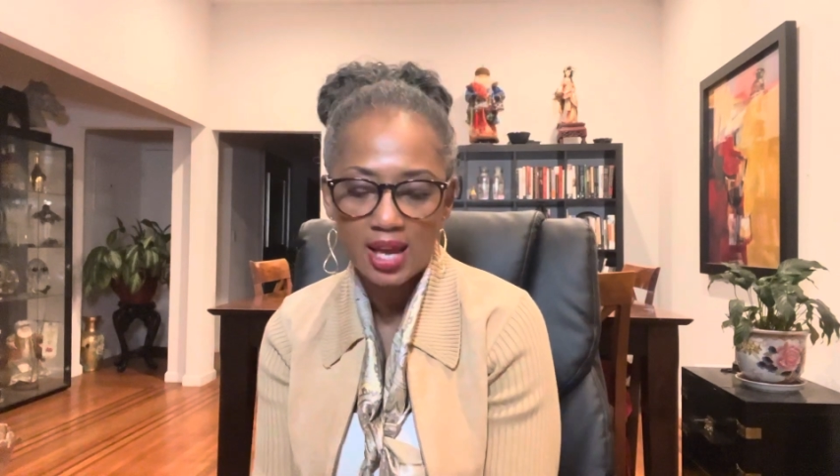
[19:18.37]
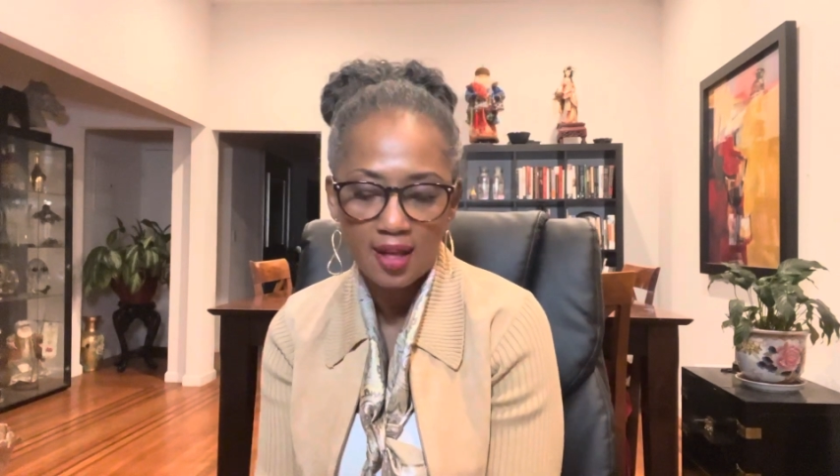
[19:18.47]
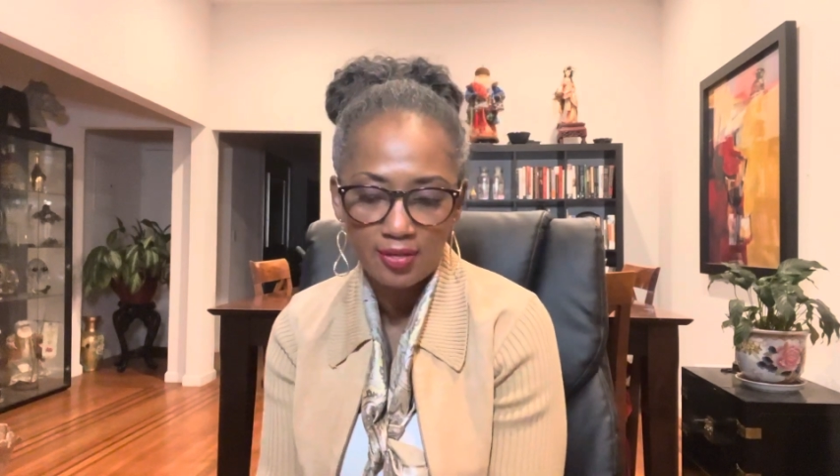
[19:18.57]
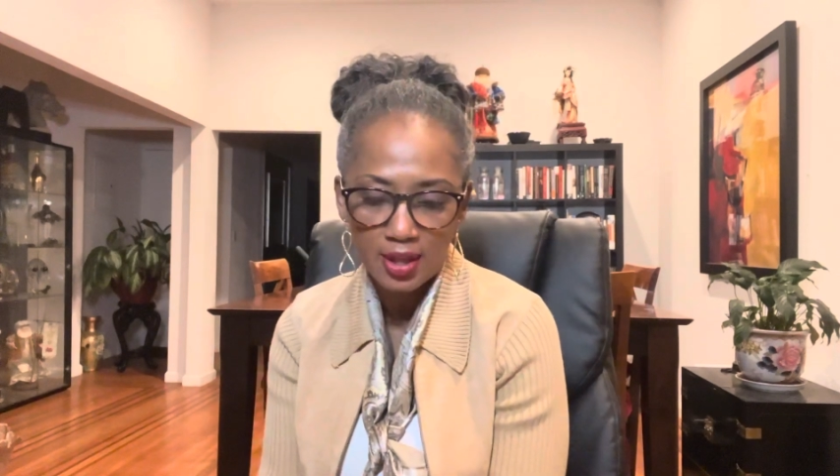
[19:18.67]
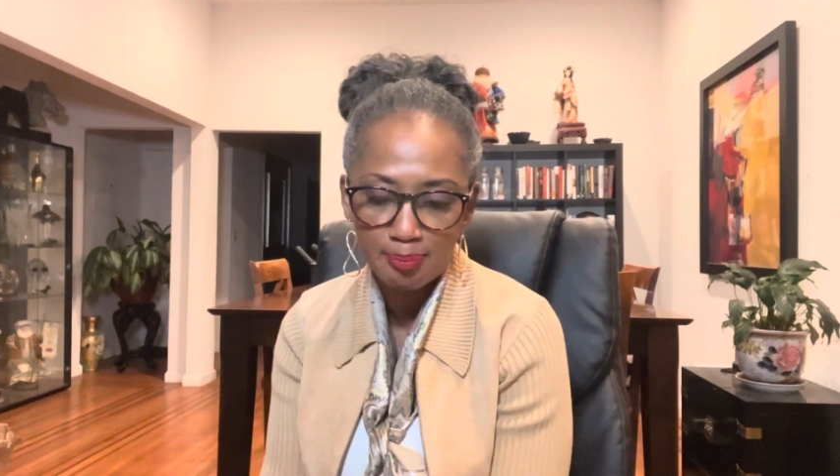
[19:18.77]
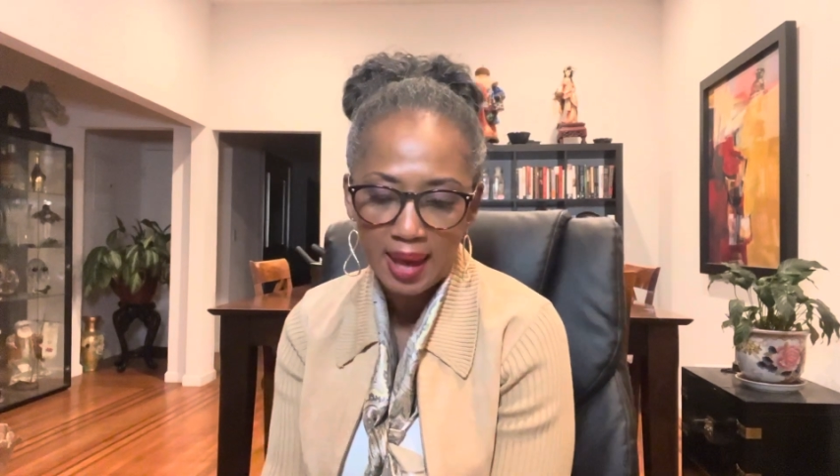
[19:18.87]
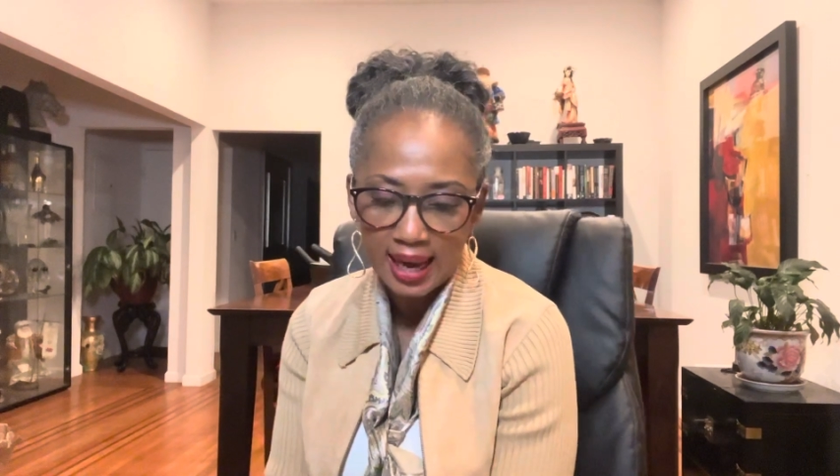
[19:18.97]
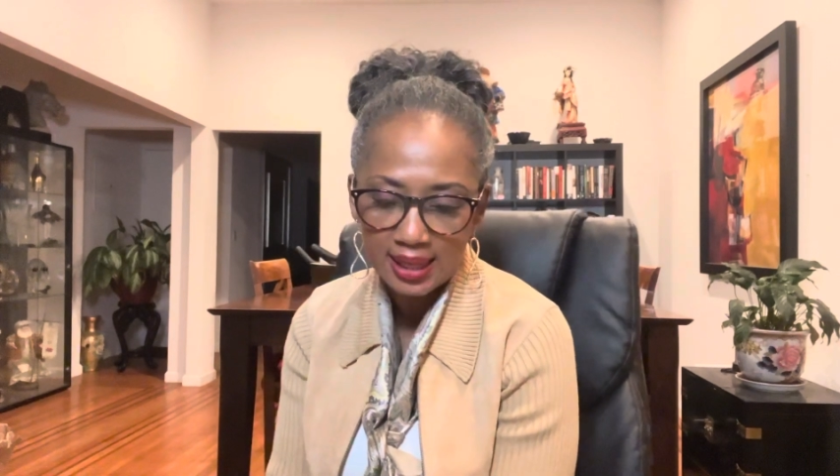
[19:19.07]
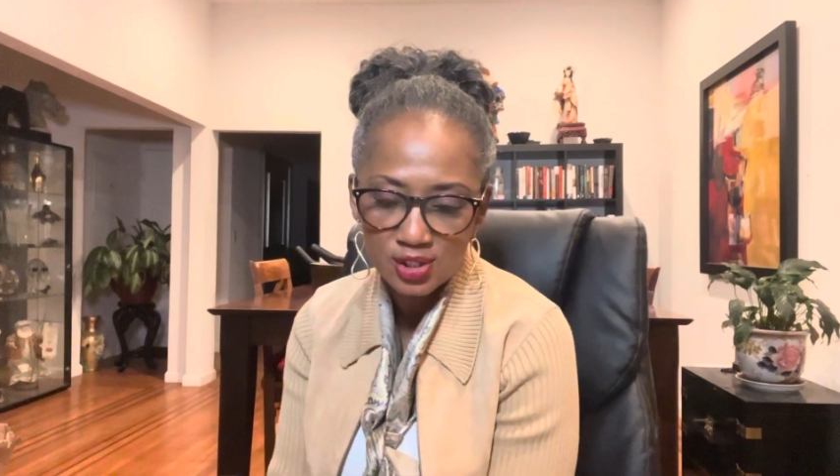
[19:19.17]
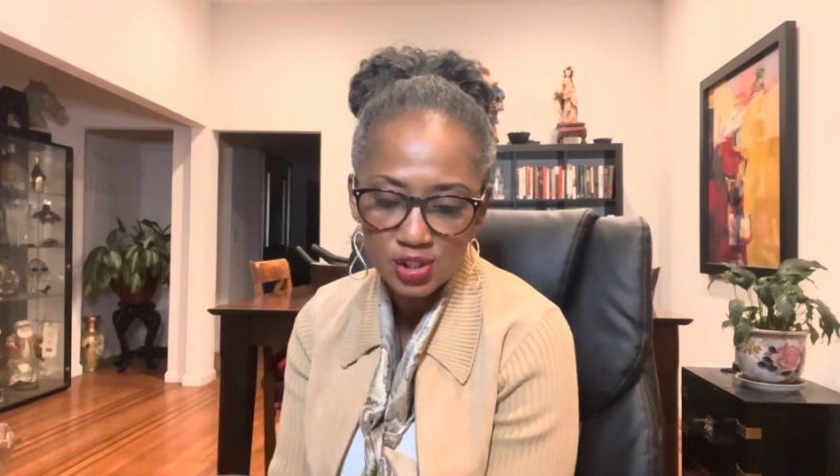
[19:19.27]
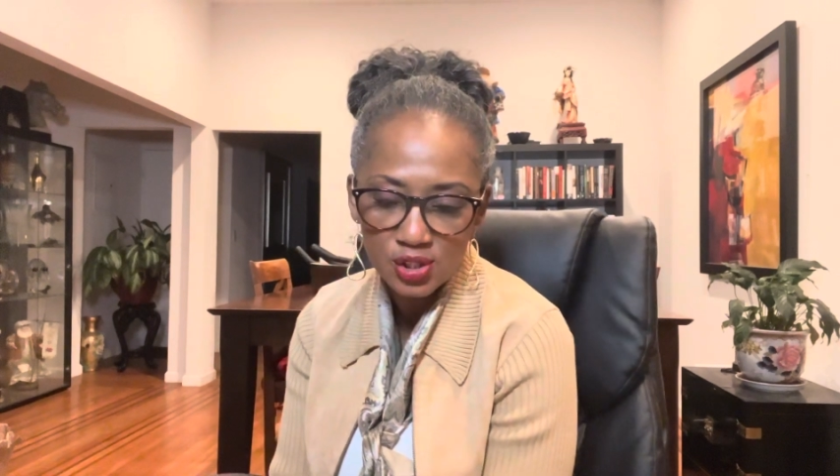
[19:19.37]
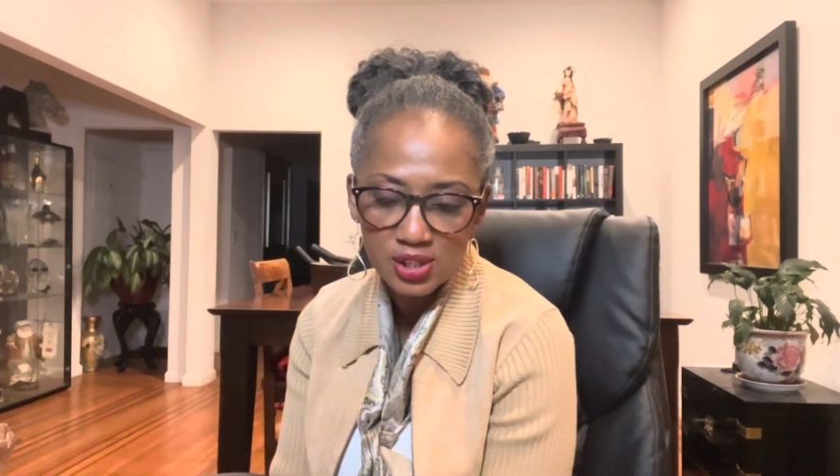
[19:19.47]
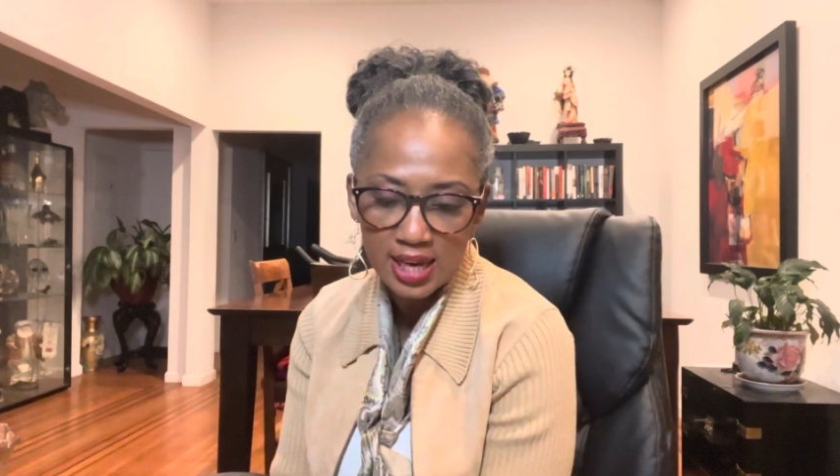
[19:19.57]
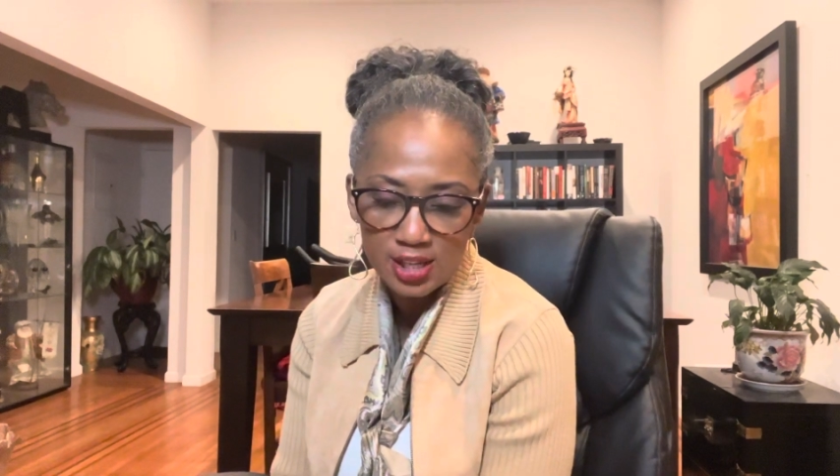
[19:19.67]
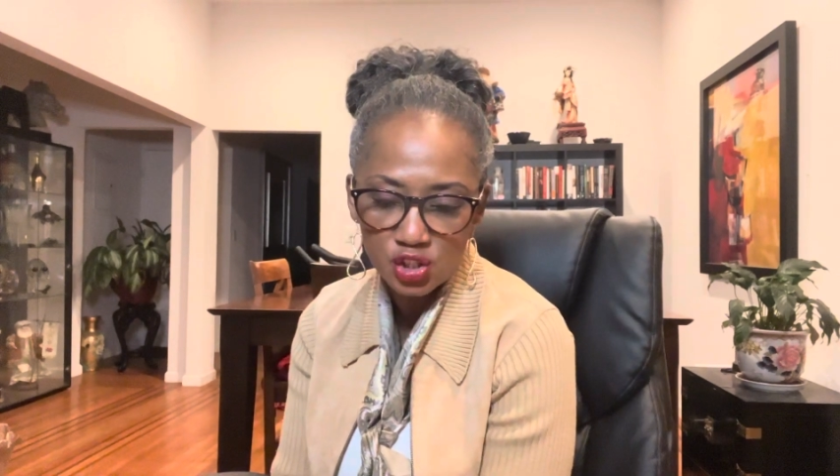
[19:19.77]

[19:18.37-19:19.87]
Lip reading: and then back into St.